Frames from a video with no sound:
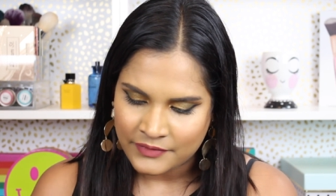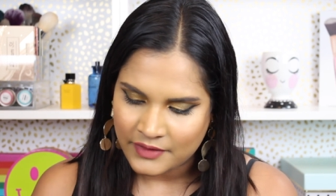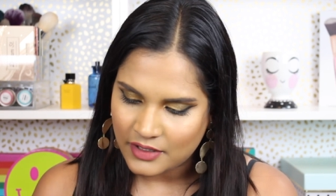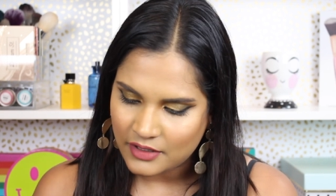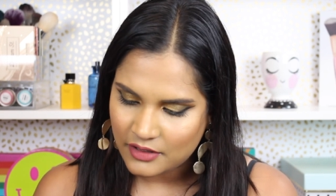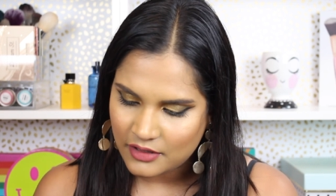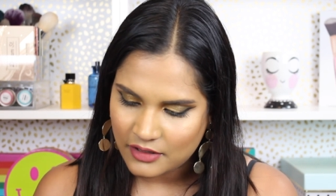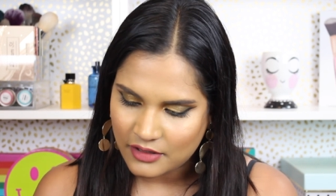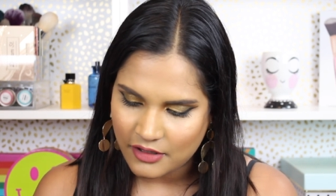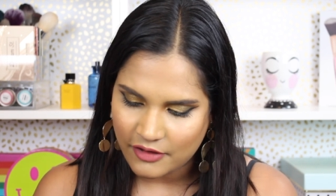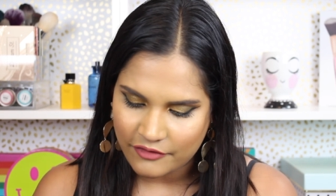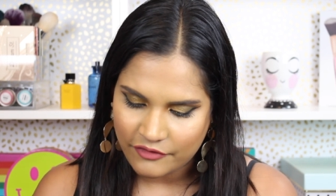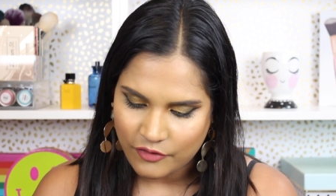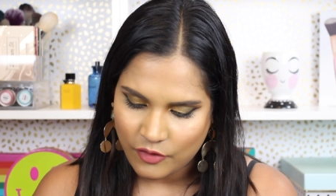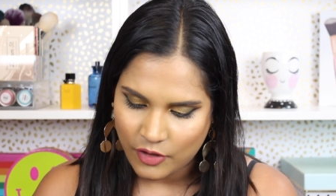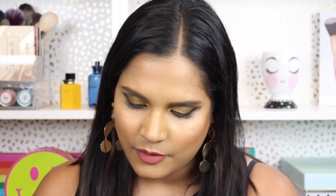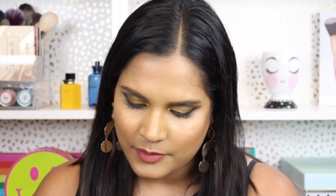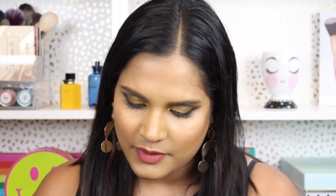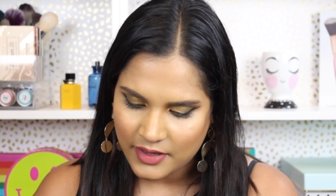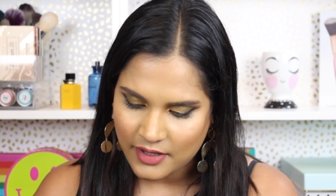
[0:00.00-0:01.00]
Her
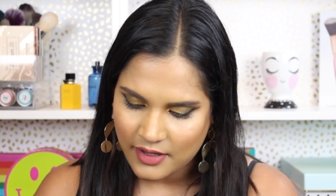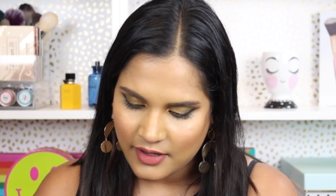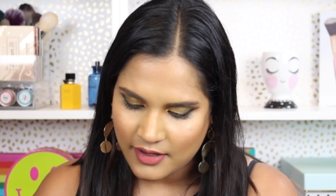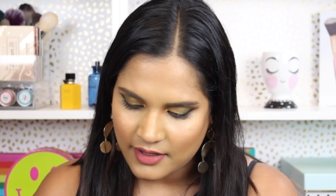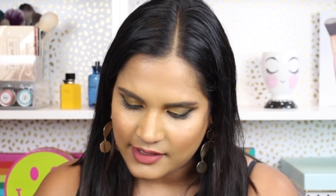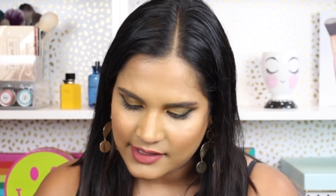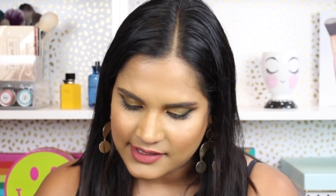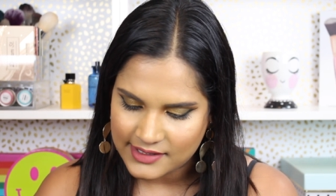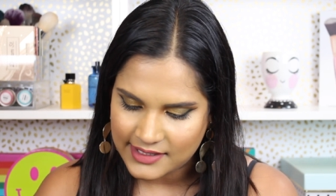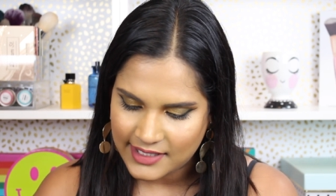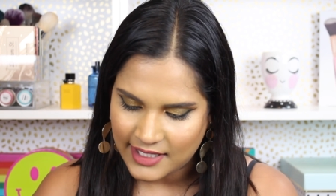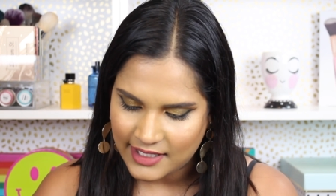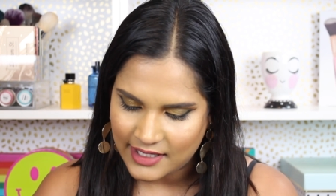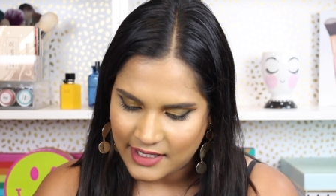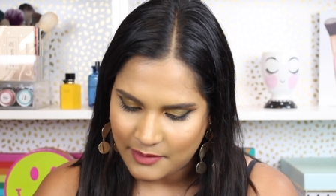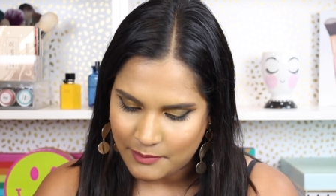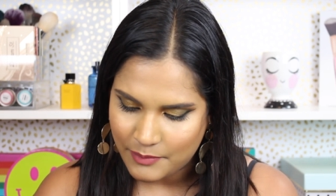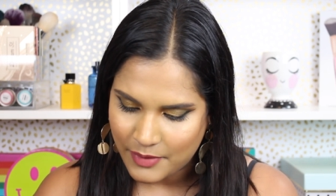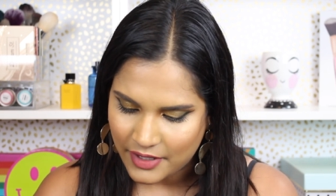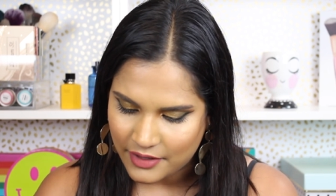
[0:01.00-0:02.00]
formula is
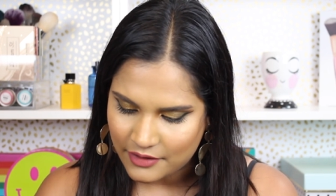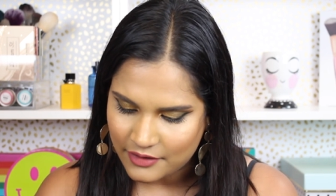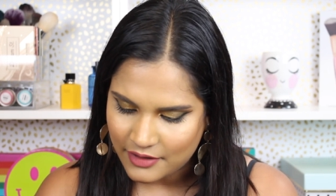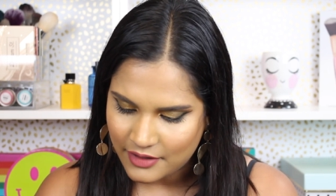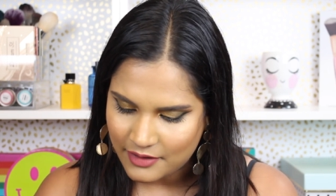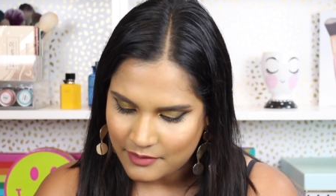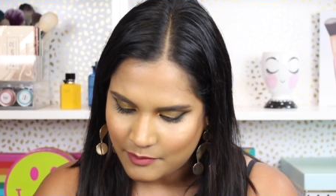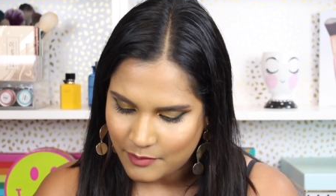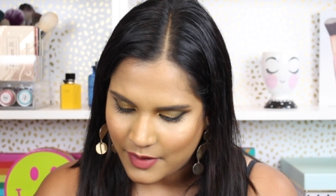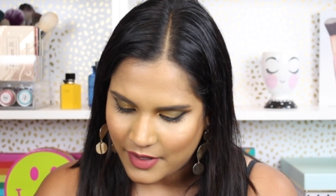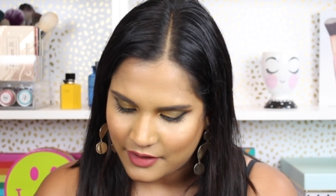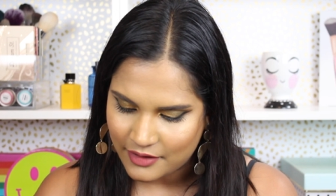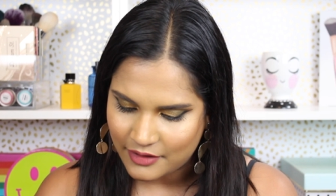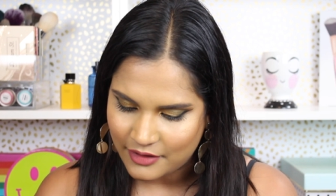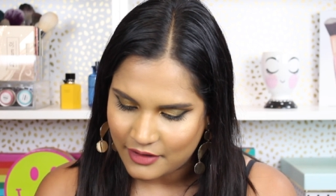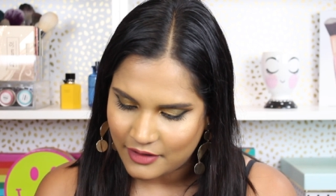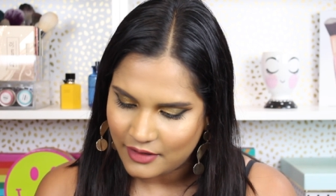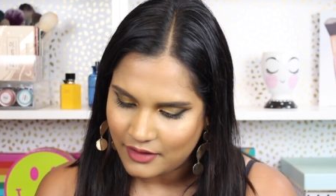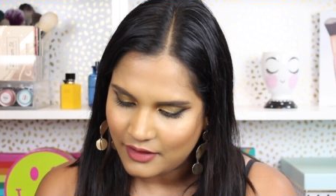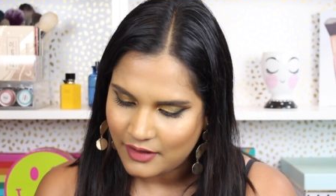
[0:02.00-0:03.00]
getting better and
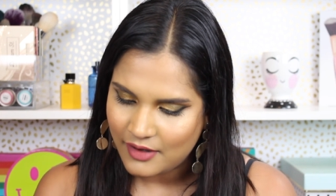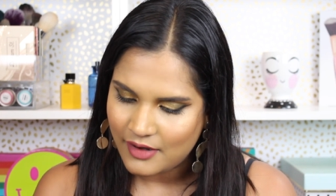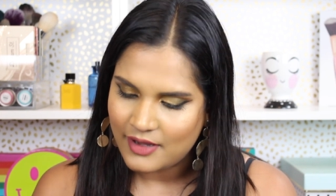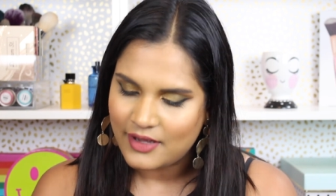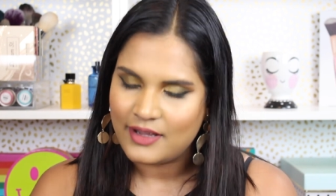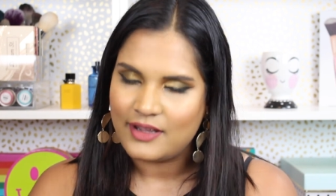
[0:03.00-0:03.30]
better